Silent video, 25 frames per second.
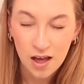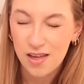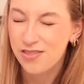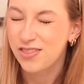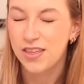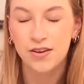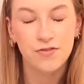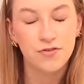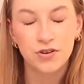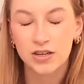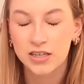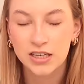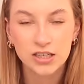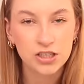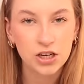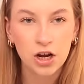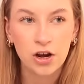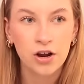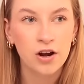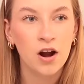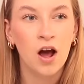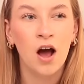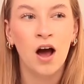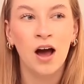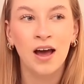They really don't.
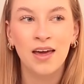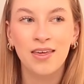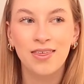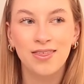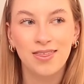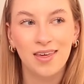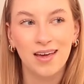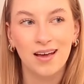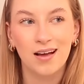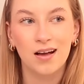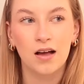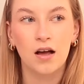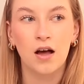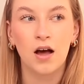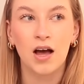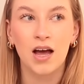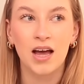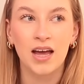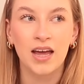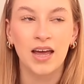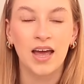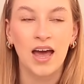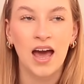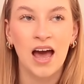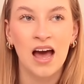I think
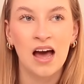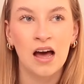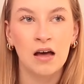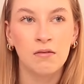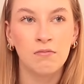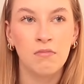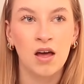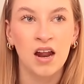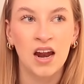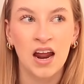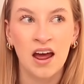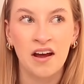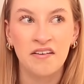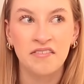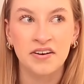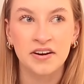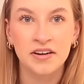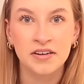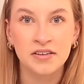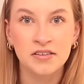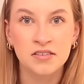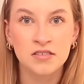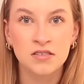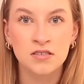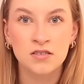I am
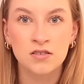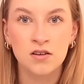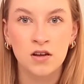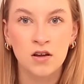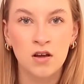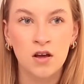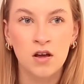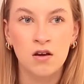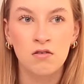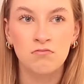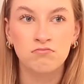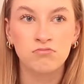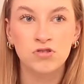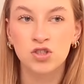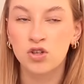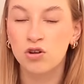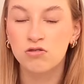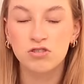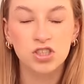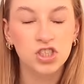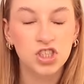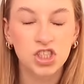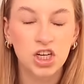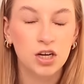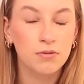hilarious.
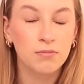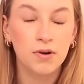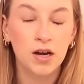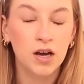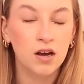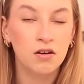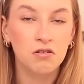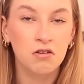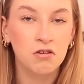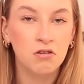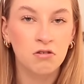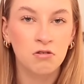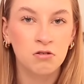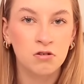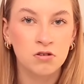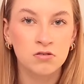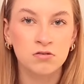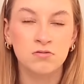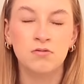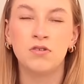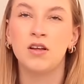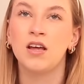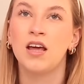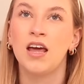Not to toot my own horn.